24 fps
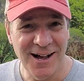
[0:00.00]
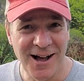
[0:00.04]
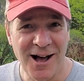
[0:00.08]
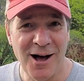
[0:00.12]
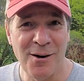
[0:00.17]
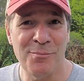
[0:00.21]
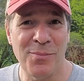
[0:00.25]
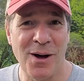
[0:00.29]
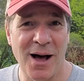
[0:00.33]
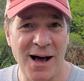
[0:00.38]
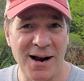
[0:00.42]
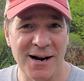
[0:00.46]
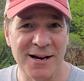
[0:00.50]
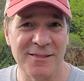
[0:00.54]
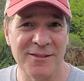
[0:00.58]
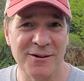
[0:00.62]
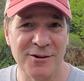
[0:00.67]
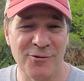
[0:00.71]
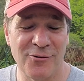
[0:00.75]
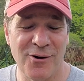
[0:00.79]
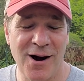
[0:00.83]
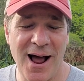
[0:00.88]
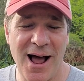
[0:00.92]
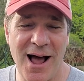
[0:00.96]
up out of the
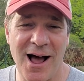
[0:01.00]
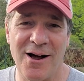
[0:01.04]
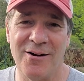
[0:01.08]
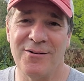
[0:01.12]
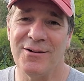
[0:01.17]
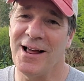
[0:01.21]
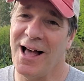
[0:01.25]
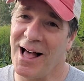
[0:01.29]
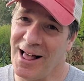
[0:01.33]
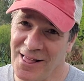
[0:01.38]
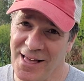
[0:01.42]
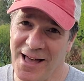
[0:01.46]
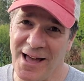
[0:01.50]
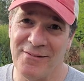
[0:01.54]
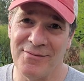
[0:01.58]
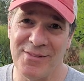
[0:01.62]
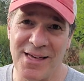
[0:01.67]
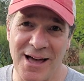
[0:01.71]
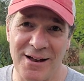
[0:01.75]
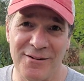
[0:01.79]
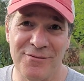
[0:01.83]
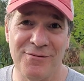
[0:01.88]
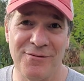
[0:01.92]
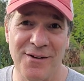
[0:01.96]
ground, I'll have
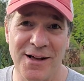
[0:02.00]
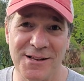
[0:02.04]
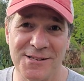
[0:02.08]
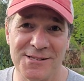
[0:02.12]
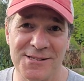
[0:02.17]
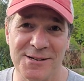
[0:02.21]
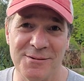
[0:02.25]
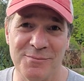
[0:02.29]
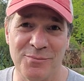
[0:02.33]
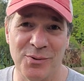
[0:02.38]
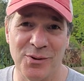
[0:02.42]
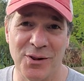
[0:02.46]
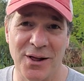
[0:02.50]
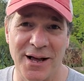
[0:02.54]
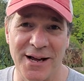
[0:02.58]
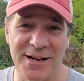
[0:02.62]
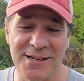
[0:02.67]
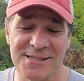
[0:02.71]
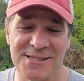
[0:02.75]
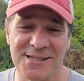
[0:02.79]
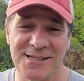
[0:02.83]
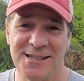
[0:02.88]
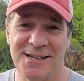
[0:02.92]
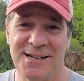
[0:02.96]
that fence in
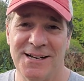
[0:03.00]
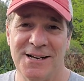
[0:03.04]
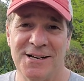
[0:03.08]
place.